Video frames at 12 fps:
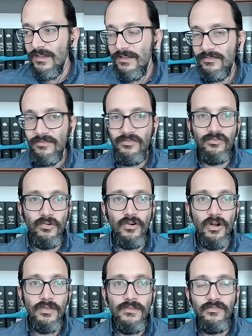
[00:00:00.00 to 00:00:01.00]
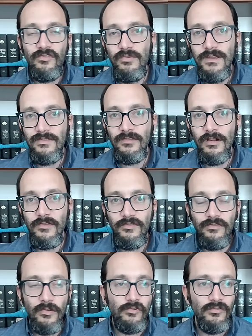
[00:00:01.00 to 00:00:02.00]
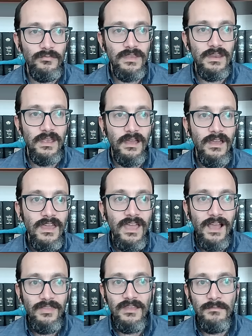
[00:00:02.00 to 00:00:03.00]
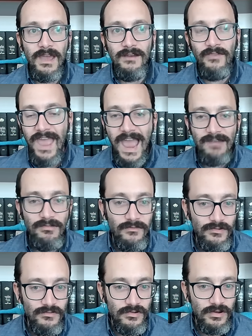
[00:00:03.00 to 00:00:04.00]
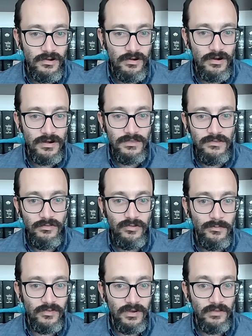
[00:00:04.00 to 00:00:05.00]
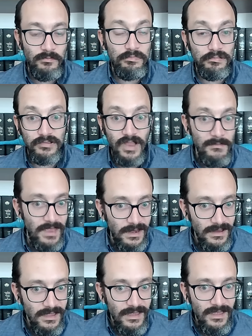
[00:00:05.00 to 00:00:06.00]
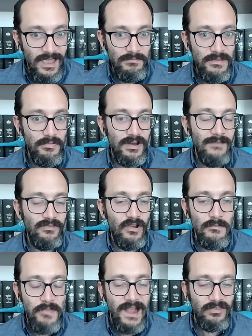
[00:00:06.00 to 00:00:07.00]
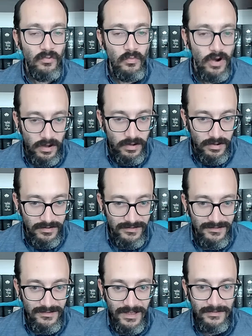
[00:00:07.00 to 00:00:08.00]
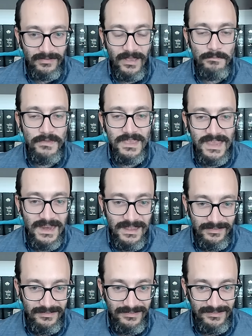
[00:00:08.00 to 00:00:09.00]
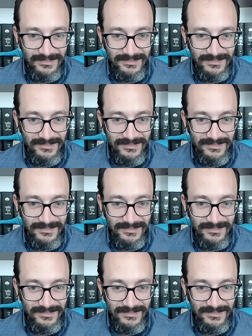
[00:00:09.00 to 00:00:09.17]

to store all these tweets and all this social media, and the amount of ad revenue you're going to earn on YouTube is going to plummet, and people are going to have to go back to work and stop being idiots.